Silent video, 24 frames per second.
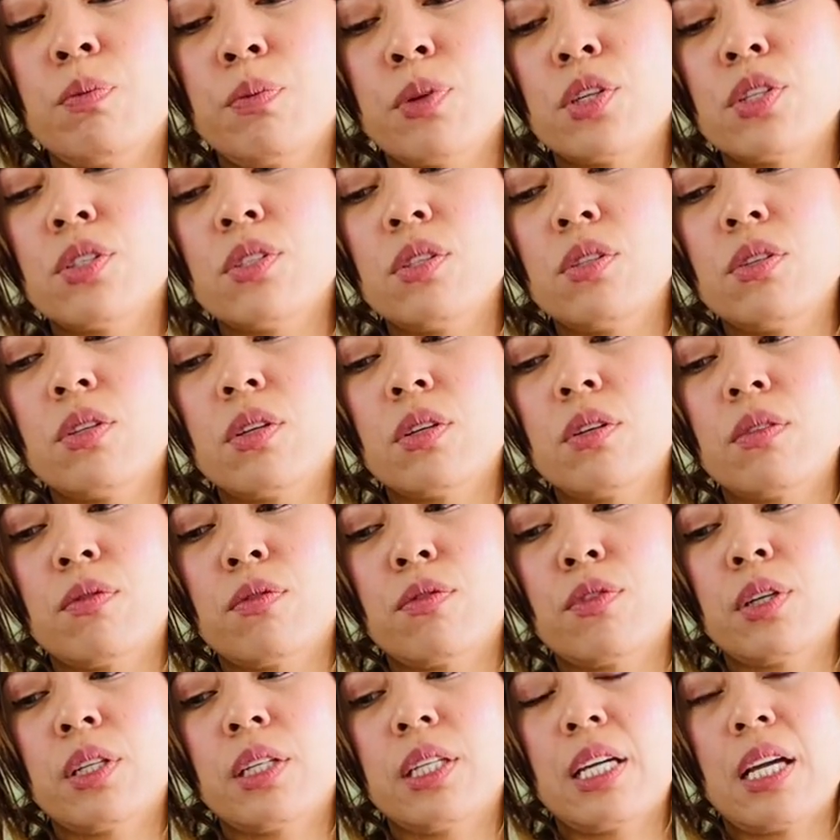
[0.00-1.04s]
person could
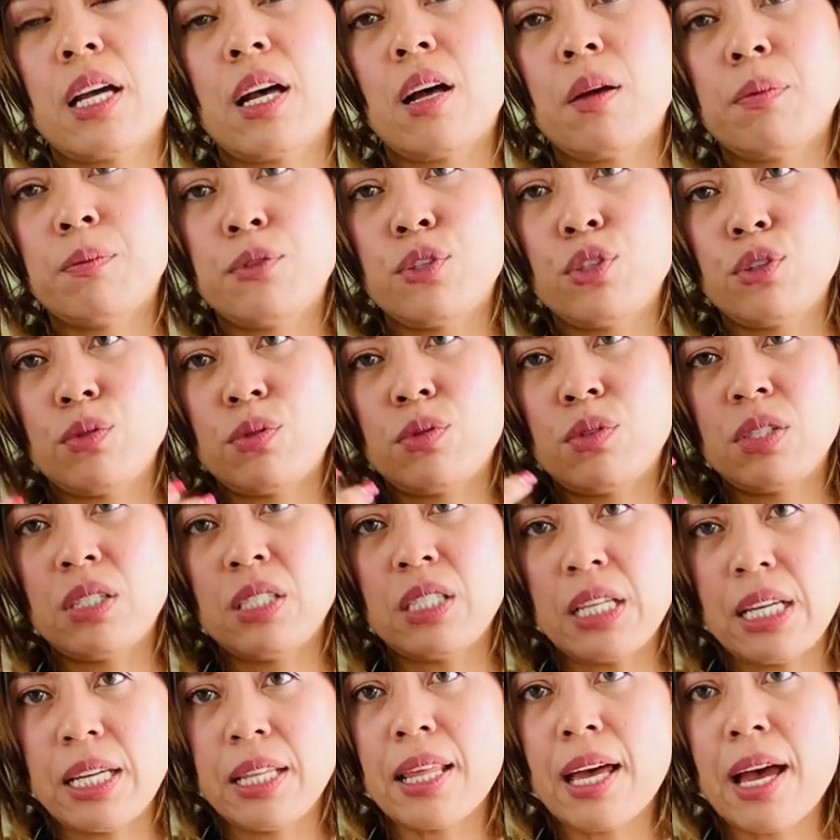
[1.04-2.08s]
have really helped you
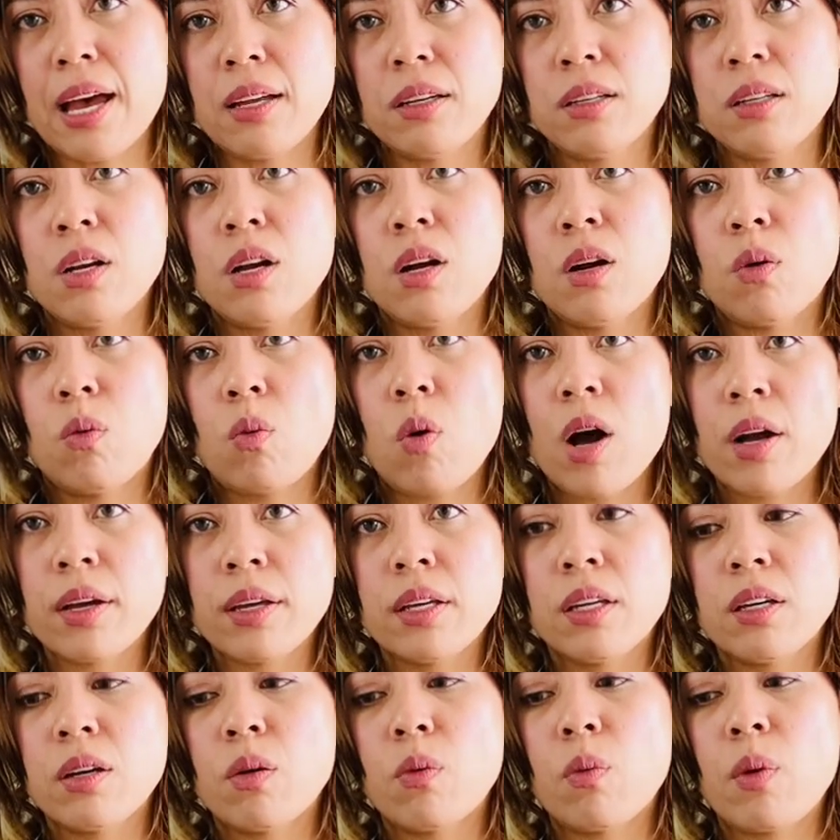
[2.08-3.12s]
see that,
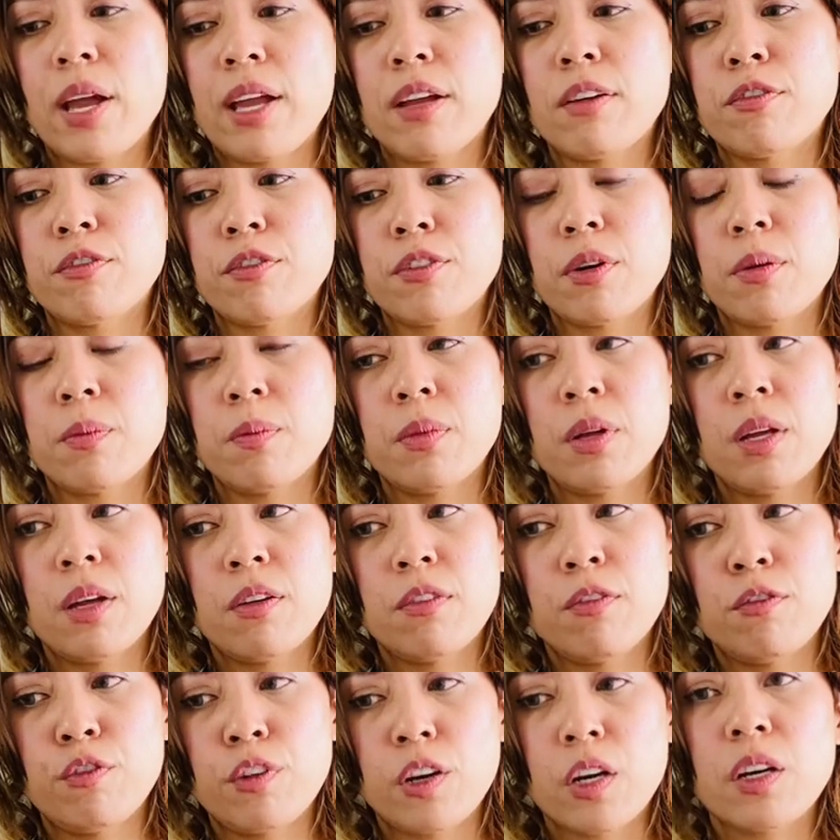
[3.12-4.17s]
walking away from
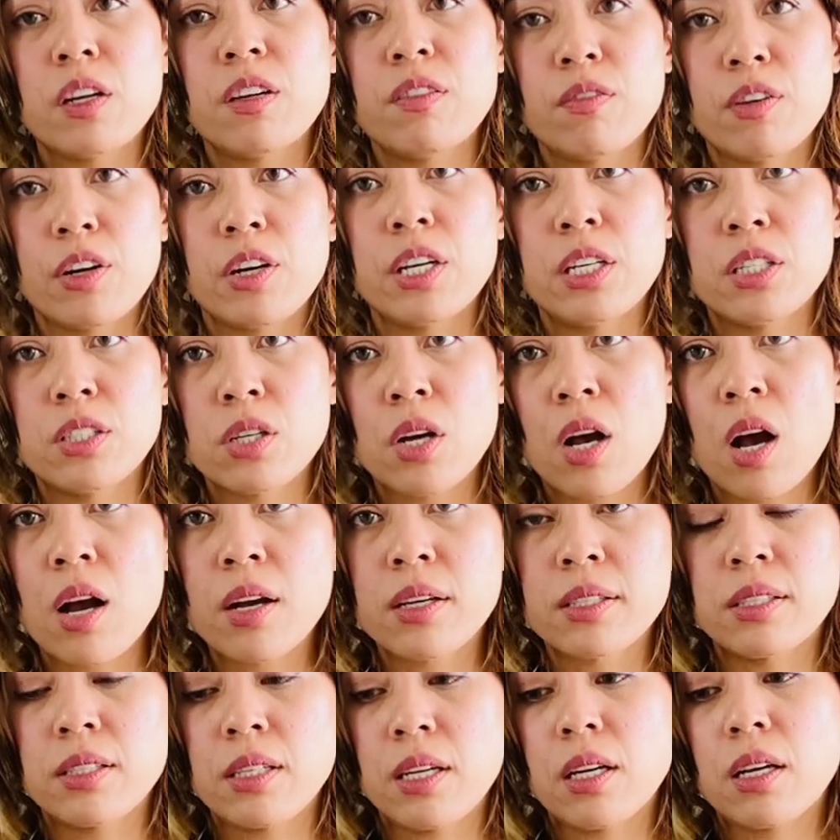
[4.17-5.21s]
very, very
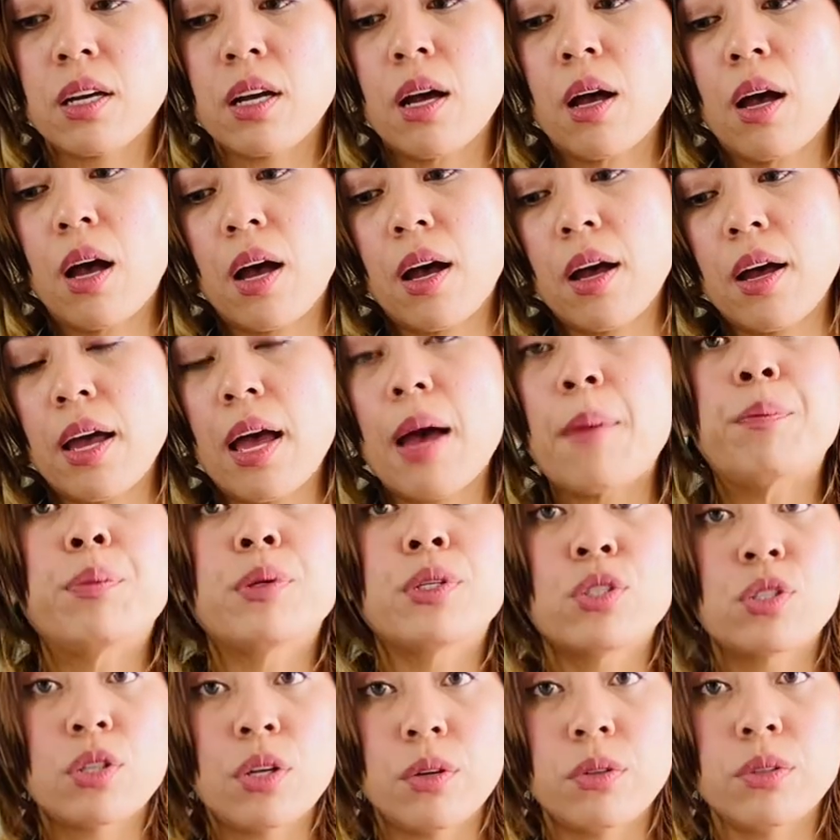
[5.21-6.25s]
toxic uh,
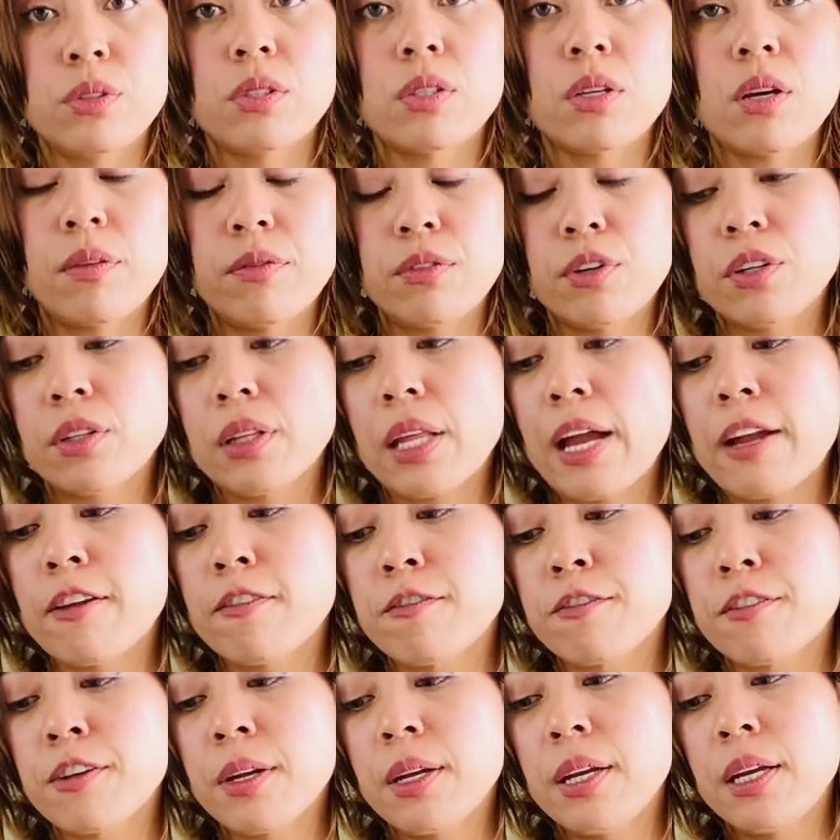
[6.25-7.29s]
episodes of your life.
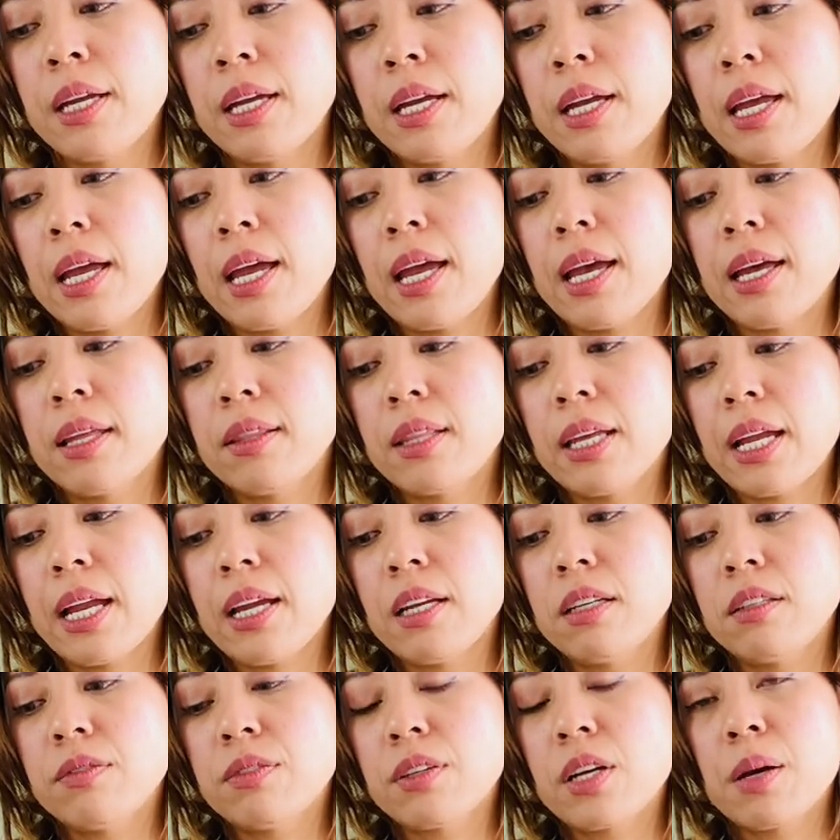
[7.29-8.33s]
And the
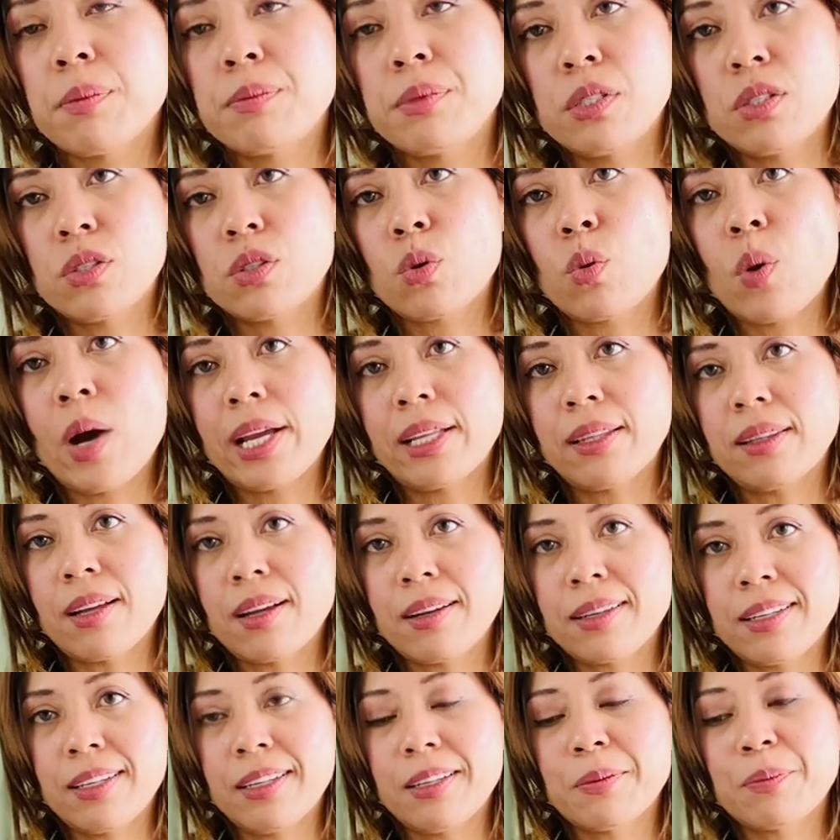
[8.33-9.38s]
Eight of Cups is quite
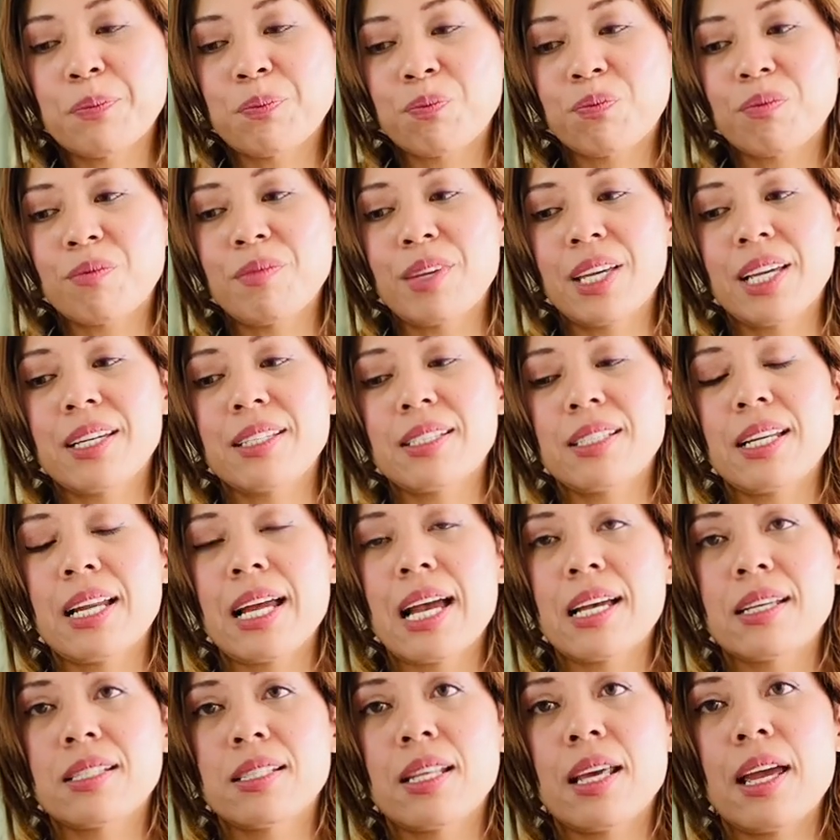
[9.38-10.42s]
lucky because it
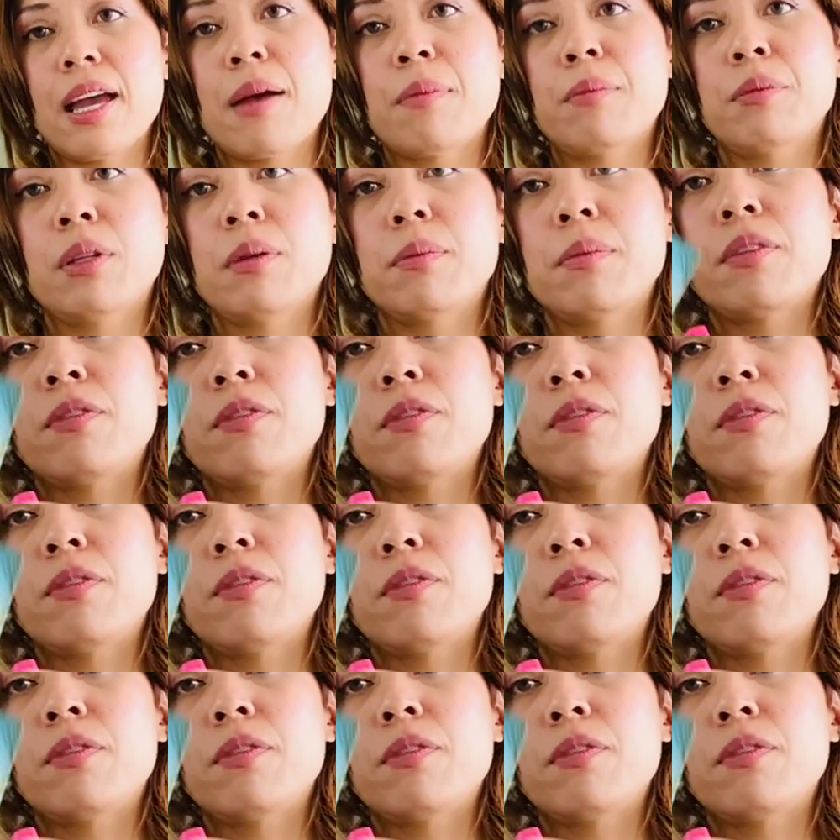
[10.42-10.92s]
has the emblem.